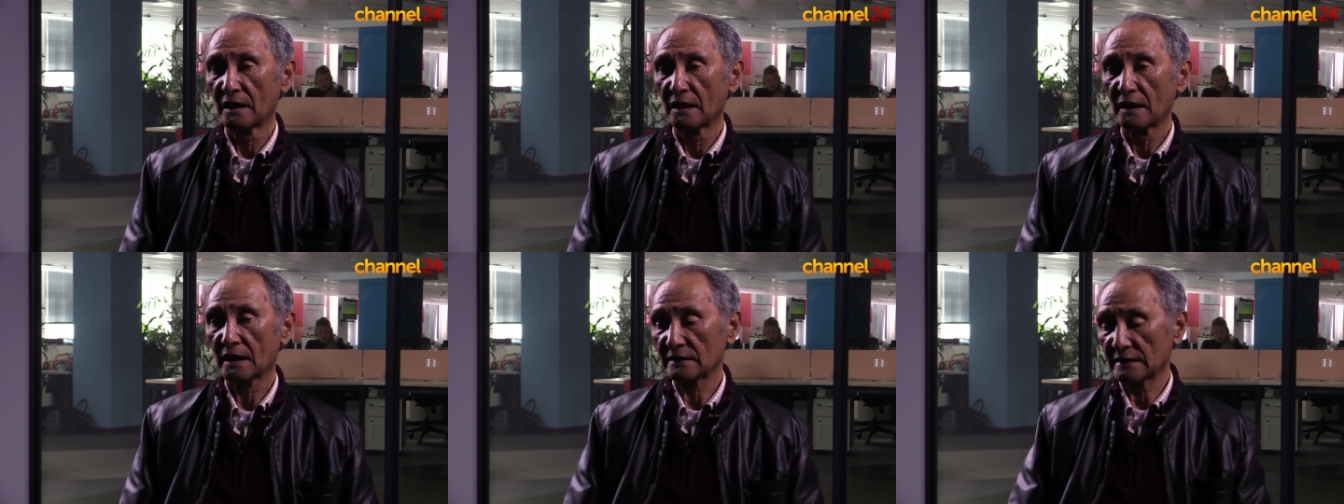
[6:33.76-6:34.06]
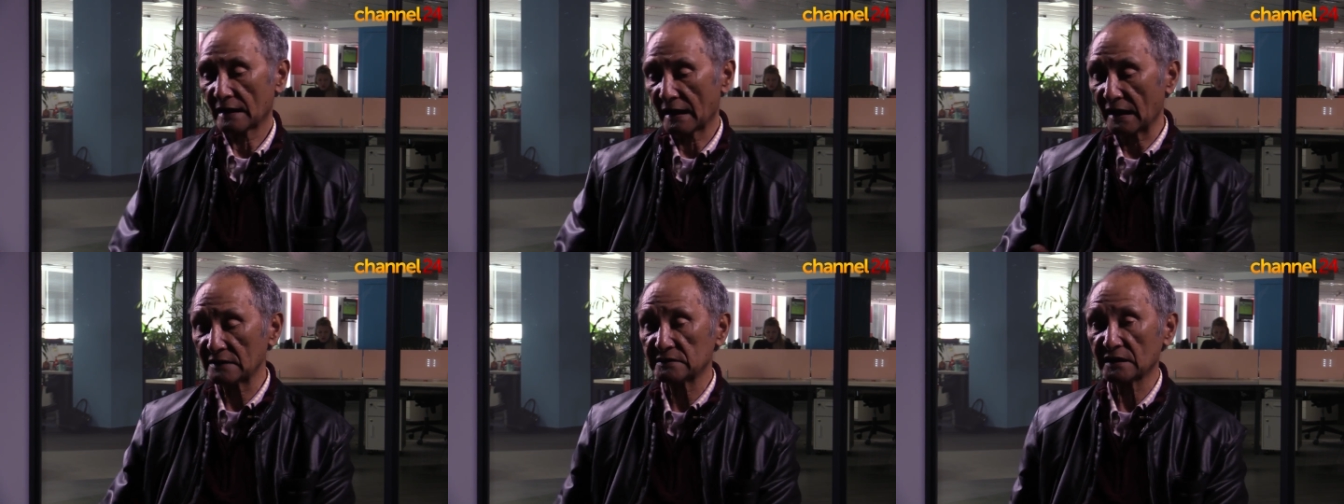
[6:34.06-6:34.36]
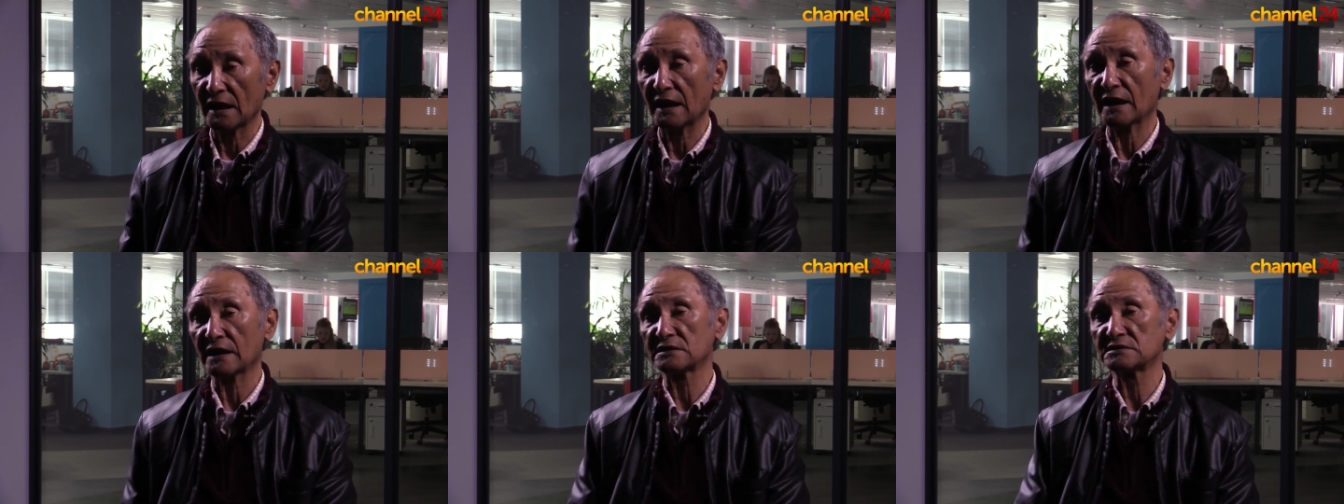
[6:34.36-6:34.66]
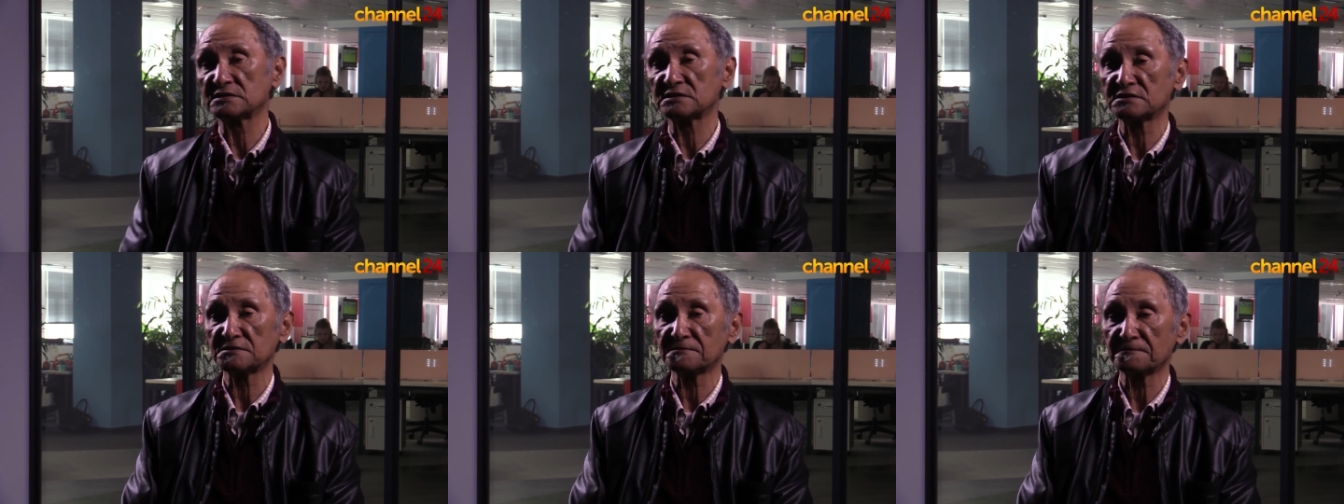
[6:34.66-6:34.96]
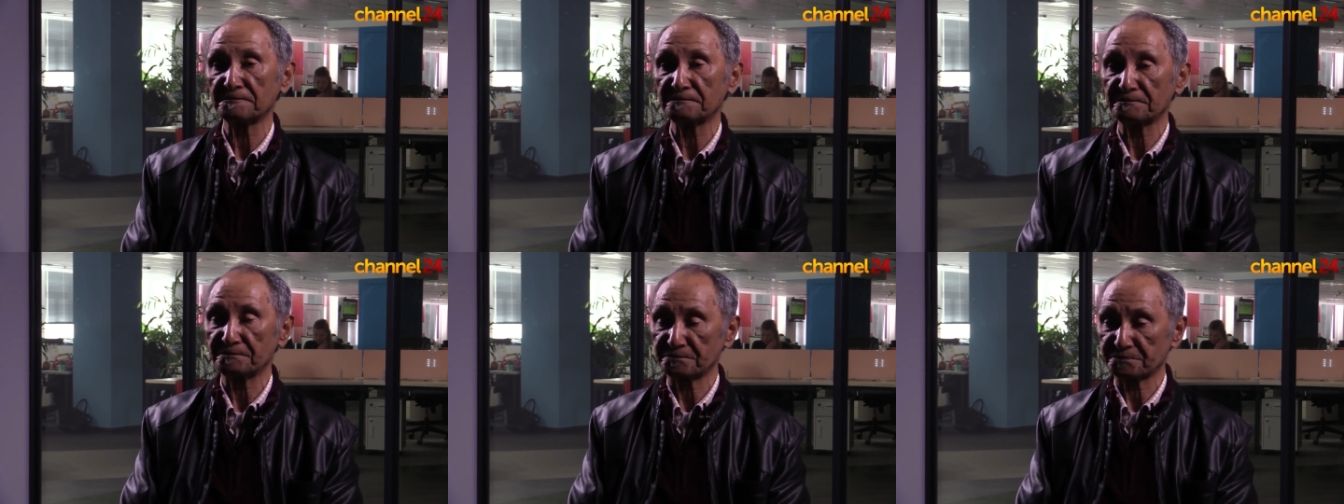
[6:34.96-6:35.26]
And I had the axe,
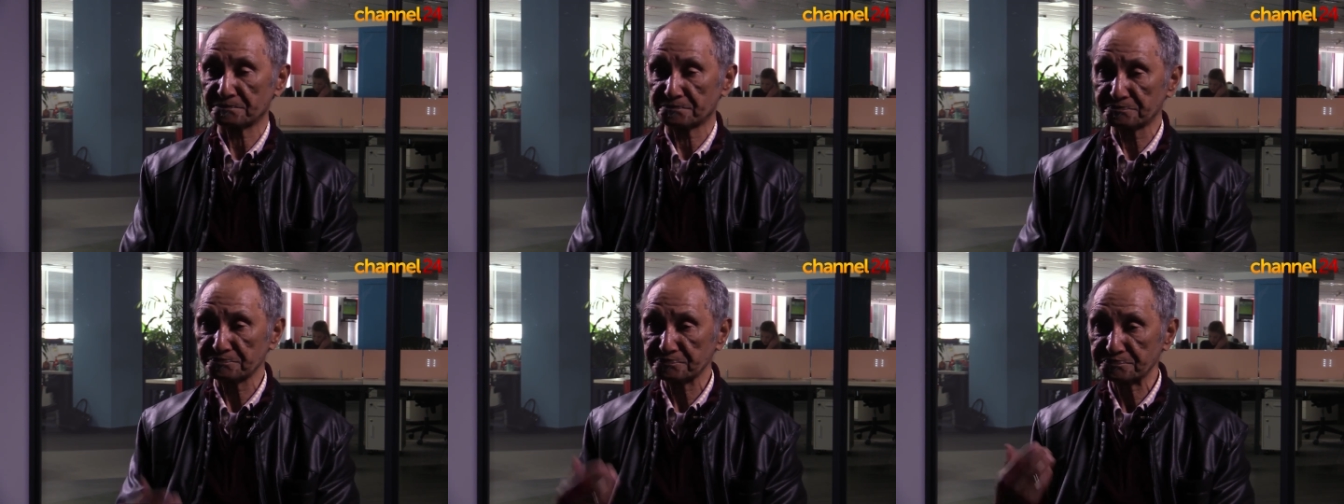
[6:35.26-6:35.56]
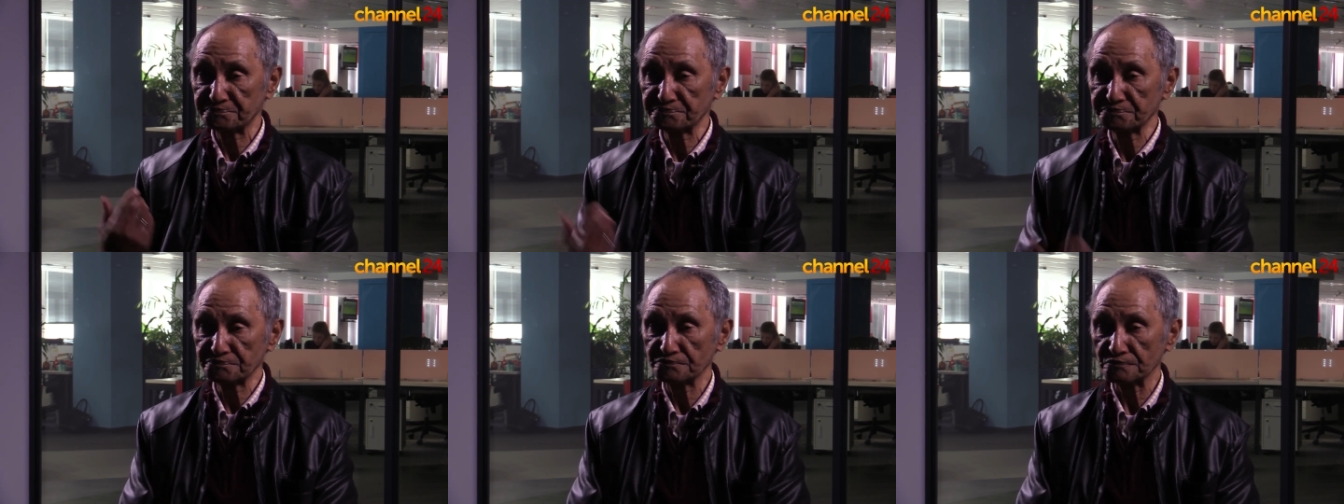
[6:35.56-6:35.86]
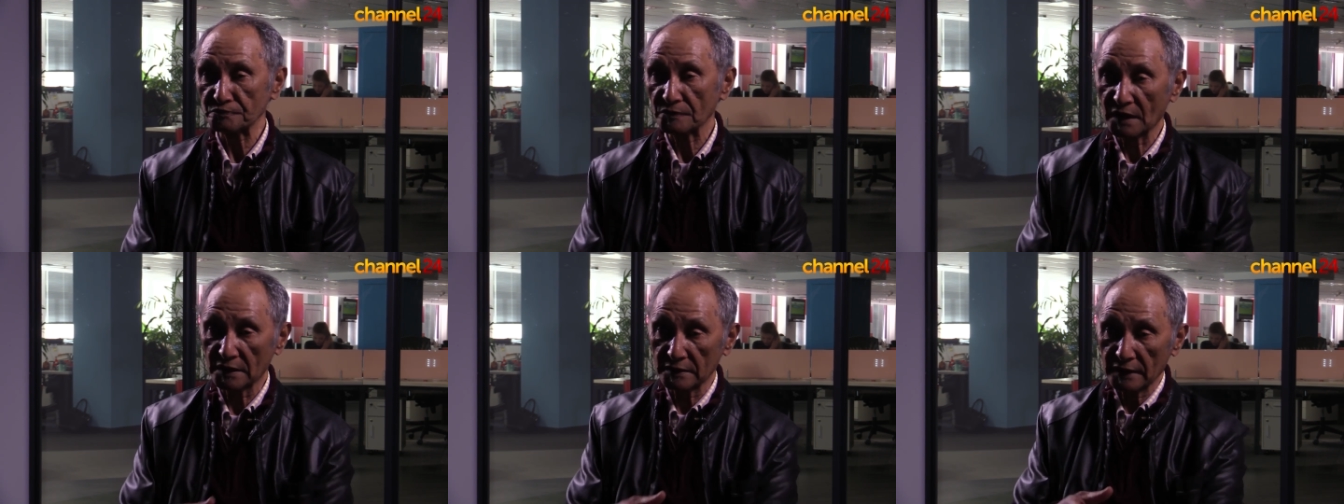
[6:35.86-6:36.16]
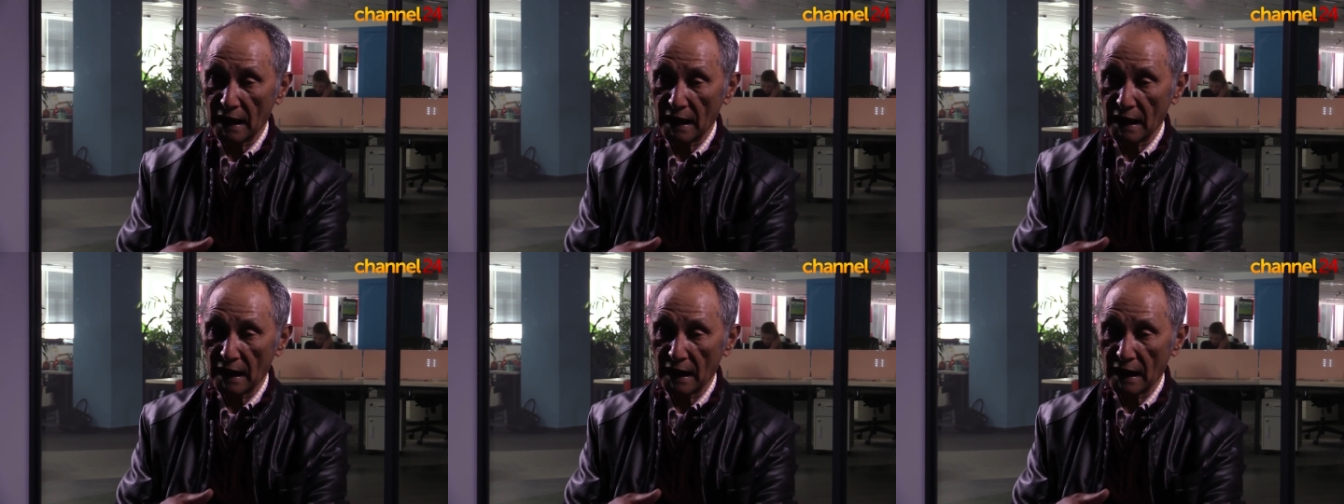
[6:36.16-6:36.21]
and